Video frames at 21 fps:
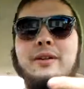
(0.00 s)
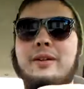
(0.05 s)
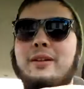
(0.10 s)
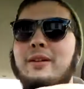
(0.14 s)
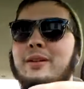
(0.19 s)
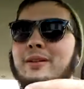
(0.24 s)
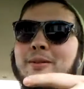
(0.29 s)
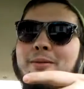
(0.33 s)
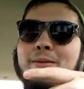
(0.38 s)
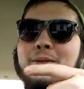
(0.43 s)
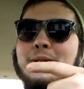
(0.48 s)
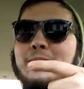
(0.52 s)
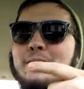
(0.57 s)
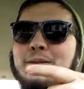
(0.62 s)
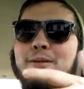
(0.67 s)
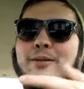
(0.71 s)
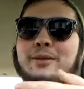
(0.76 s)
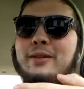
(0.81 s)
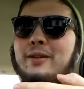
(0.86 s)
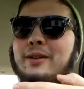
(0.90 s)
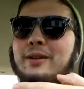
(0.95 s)
shoot
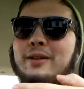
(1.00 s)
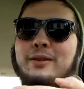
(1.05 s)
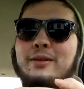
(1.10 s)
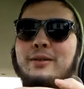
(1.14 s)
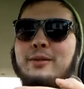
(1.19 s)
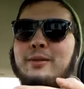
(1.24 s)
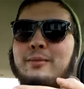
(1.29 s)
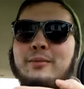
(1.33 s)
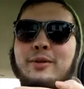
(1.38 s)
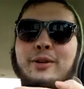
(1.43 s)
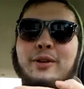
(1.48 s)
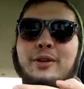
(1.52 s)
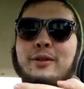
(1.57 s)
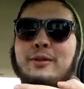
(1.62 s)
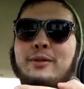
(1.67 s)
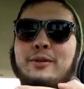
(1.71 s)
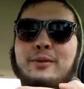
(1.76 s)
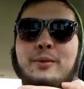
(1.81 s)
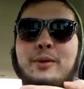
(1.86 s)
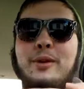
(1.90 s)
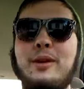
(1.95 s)
her 300
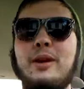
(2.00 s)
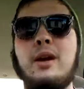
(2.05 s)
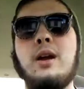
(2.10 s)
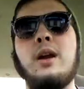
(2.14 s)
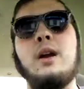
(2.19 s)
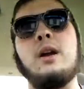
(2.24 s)
yards away.